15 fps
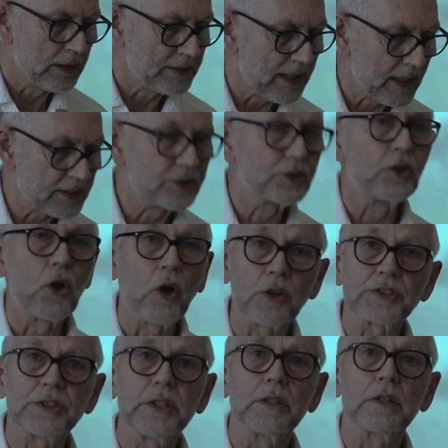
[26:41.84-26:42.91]
does
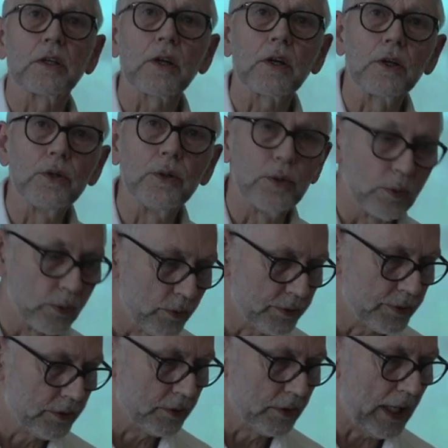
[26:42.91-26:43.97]
not
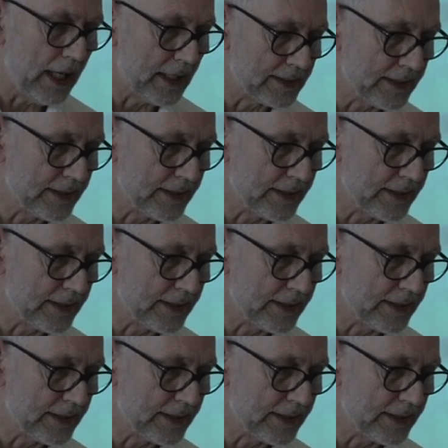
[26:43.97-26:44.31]
include, as